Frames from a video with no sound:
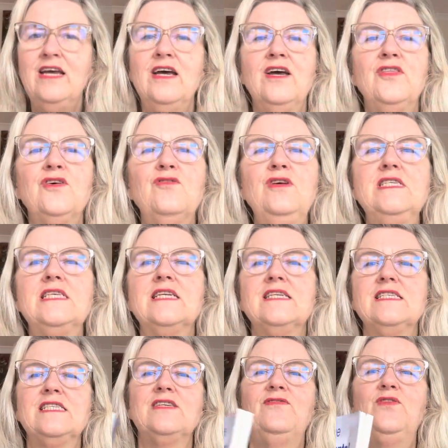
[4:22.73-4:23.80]
The
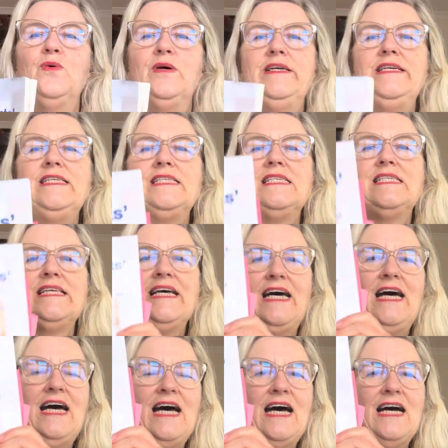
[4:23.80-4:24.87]
Resident's Voice,
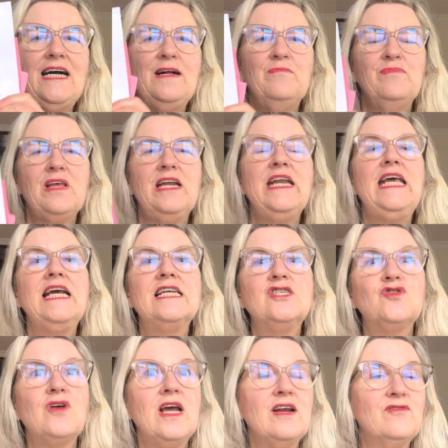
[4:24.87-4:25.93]
an
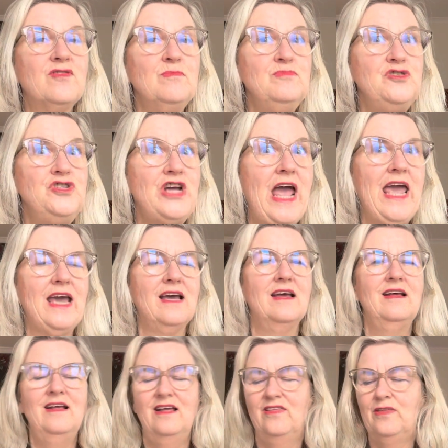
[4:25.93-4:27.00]
extract from Jack,
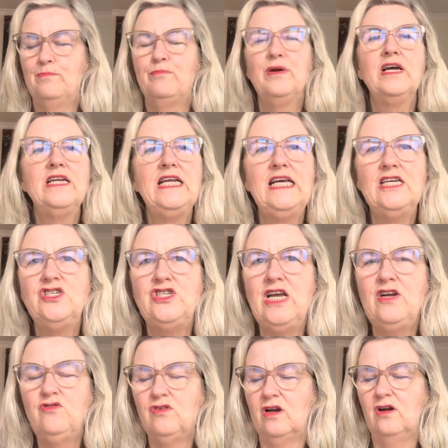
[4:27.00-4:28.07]
the Brigadier
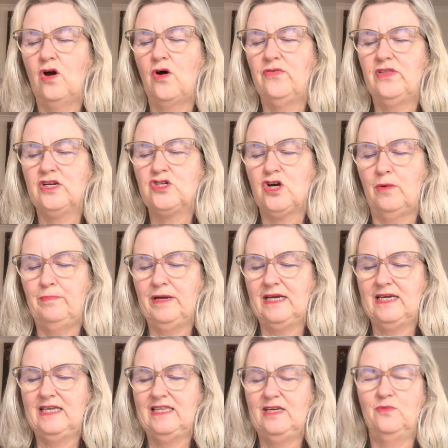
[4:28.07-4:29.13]
General, on the topic
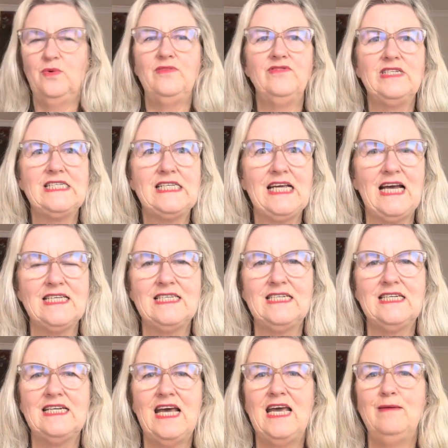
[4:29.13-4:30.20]
that we've discussed
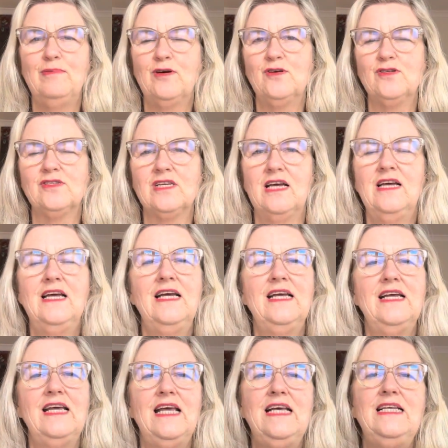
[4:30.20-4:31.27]
today, because
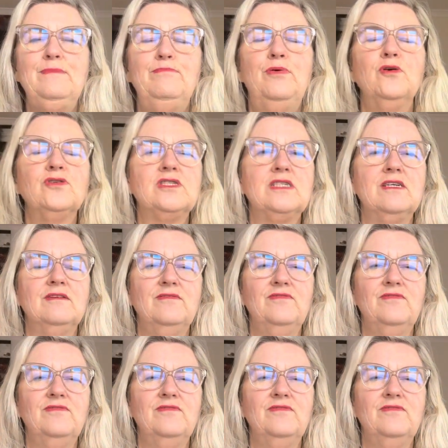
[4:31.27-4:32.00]
he puts it,